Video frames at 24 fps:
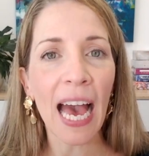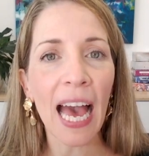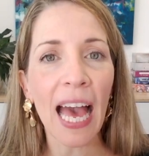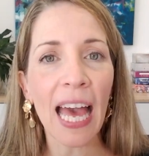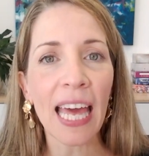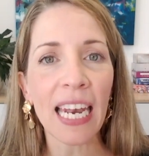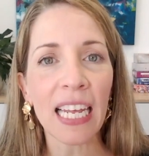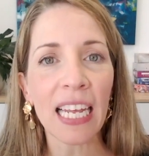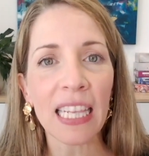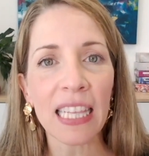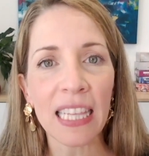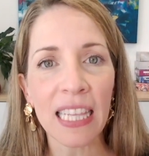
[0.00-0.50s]

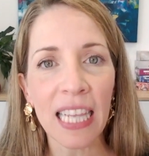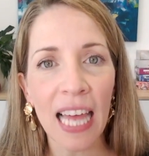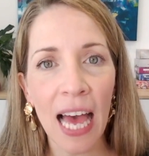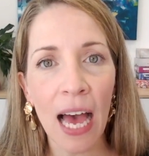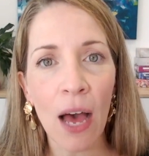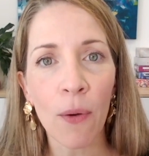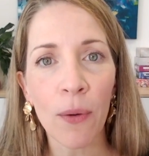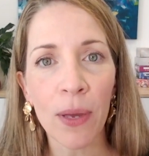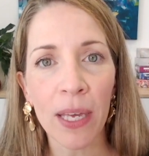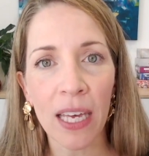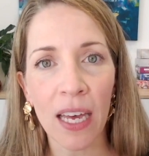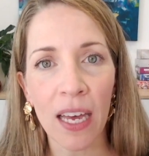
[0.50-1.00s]
and
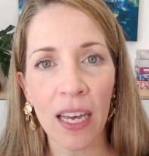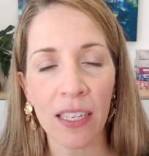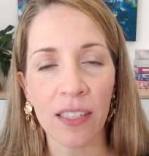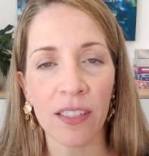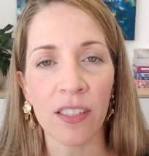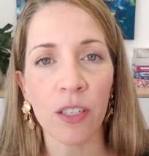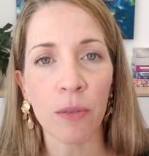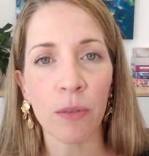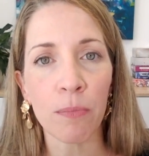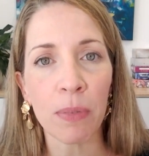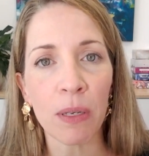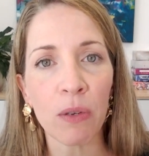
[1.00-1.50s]
allowing us
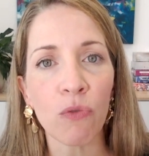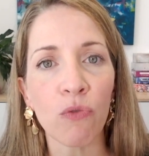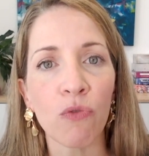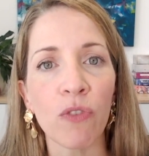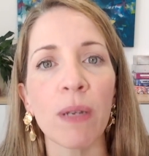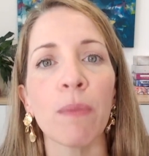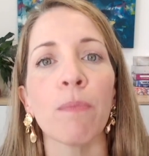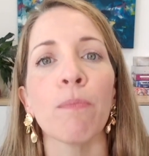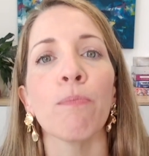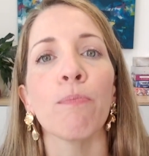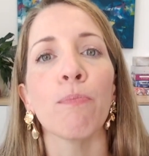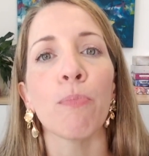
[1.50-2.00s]
to be
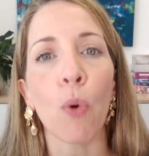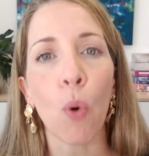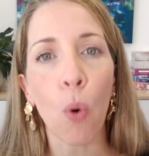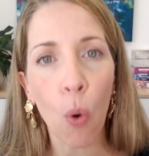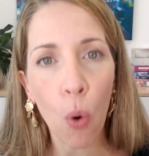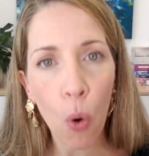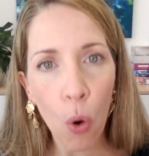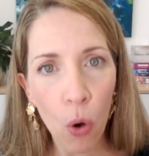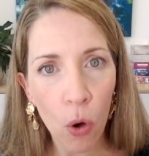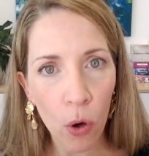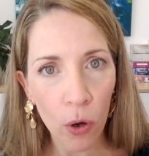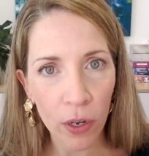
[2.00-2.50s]

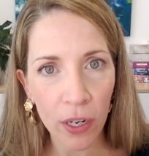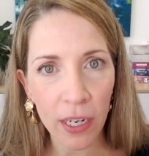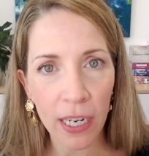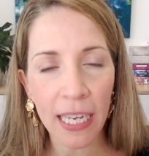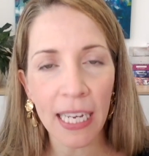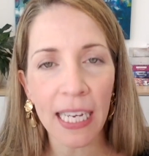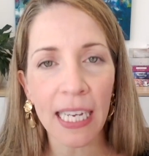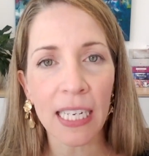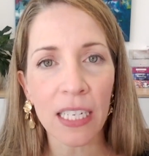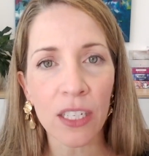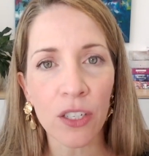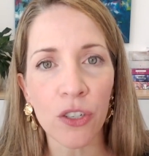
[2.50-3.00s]
reborn
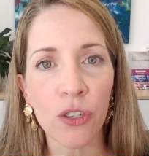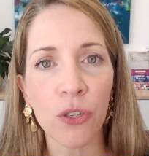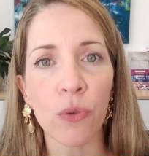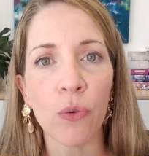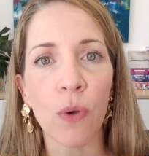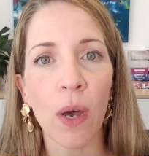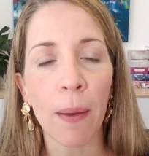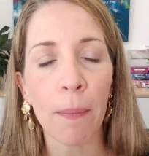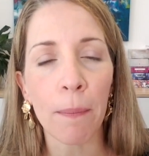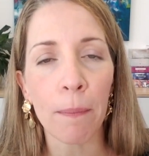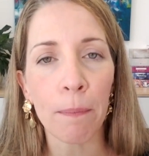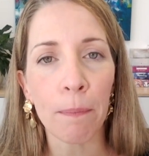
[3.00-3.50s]
into
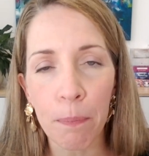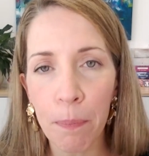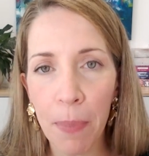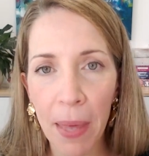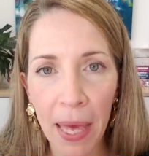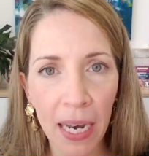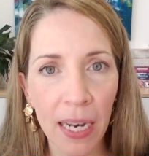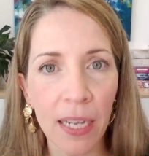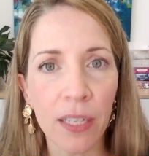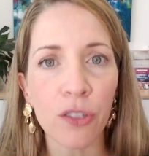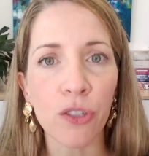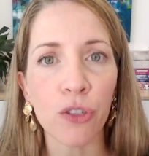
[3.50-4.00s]
a
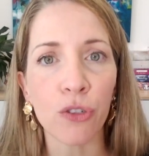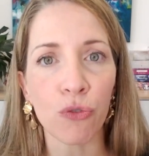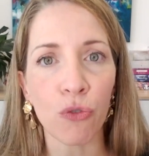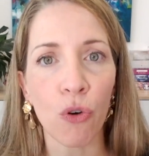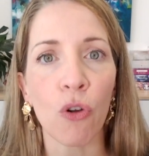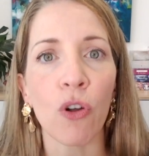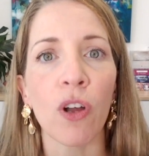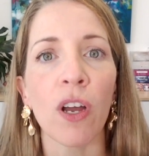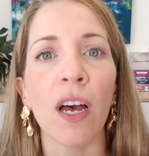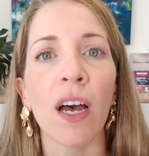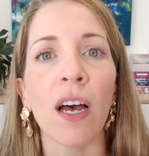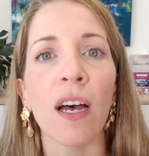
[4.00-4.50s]
better,
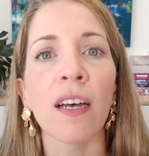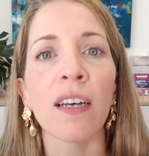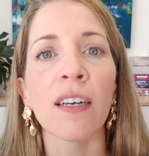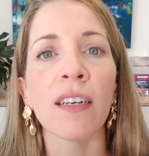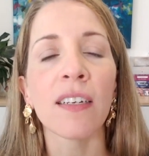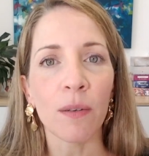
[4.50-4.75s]
stronger,